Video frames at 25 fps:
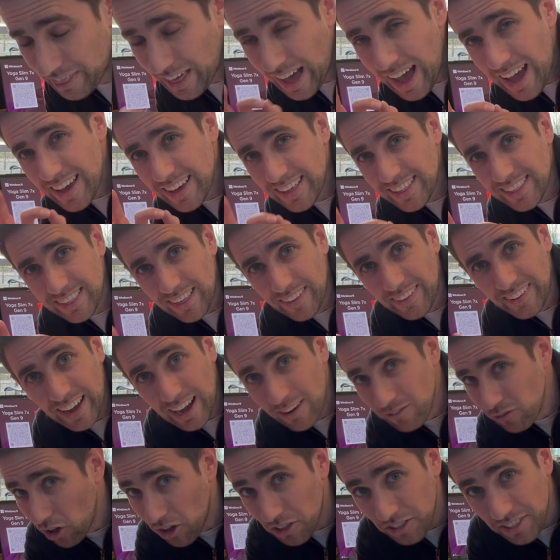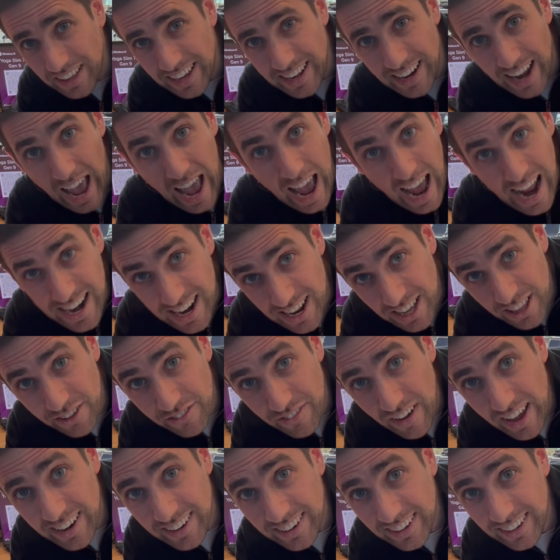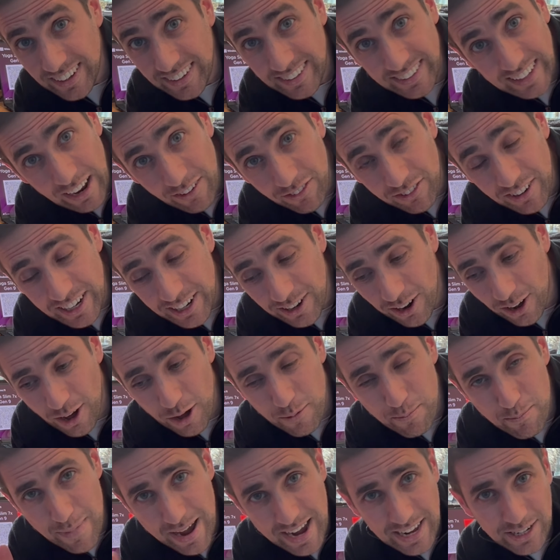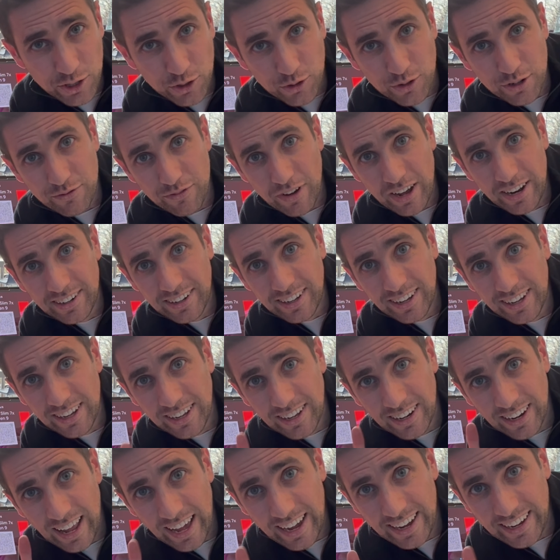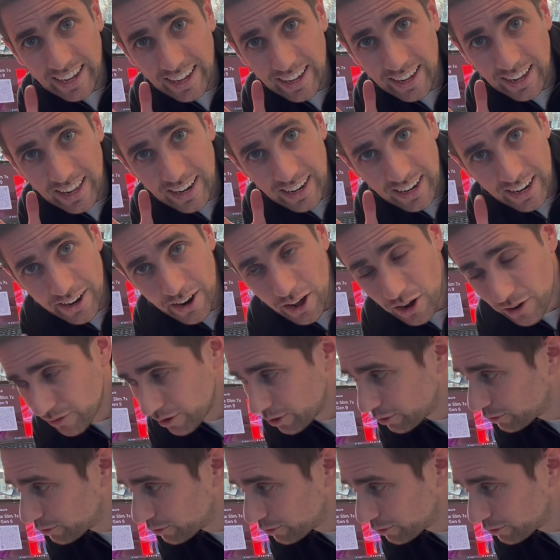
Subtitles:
That is something I've not seen any other vendor, definitely not a mainstream vendor like Lenovo